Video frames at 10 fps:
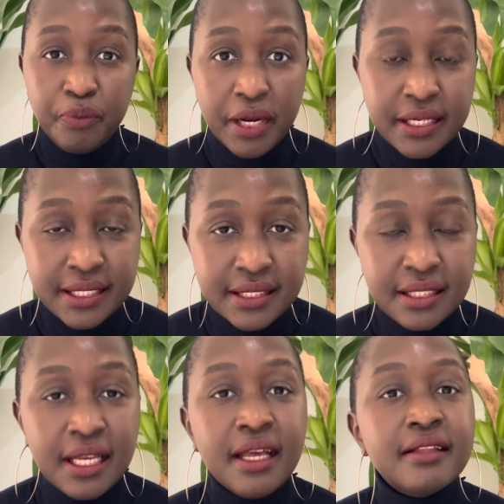
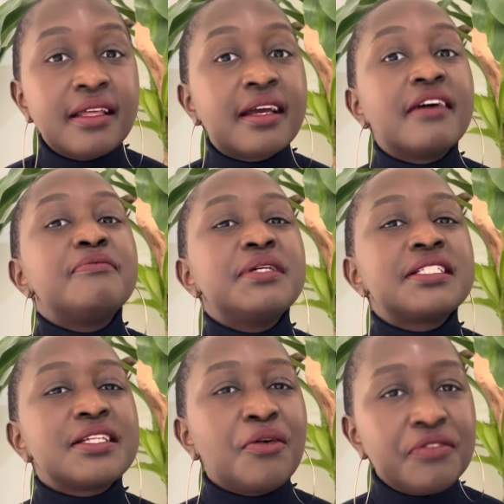pregnancy, the
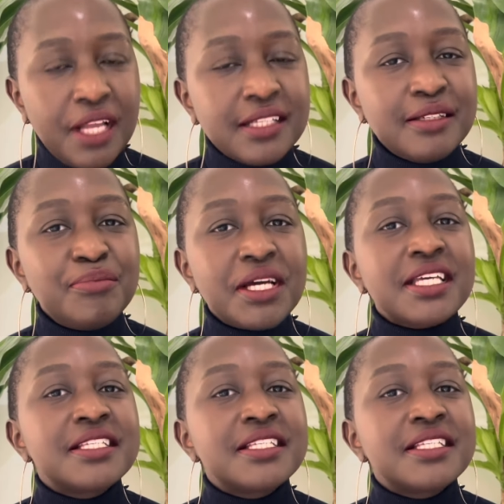government of Luxembourg